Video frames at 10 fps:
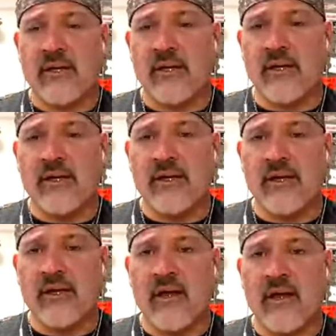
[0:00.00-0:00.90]
and
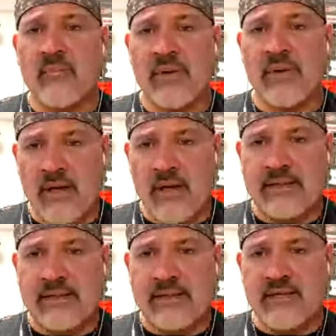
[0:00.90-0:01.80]
uh, but
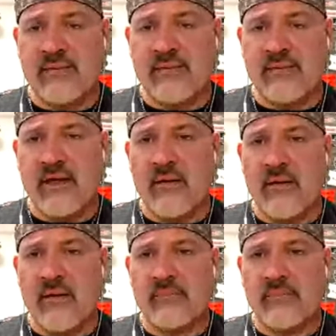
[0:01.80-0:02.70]
at the same
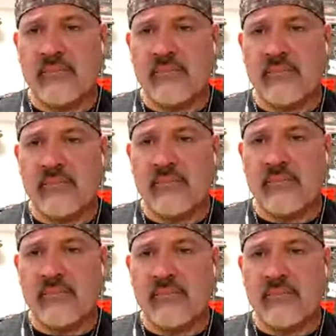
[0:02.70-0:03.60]
time I
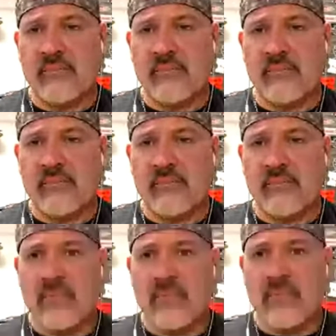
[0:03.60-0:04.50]
don't regret my
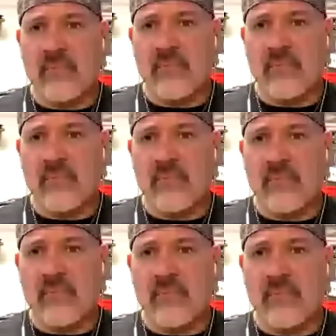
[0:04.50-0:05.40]
decision.
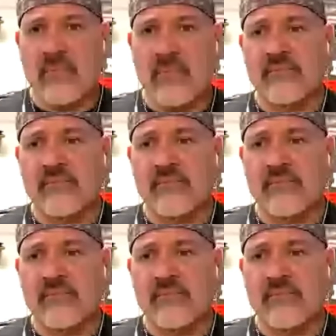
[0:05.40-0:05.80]
Um,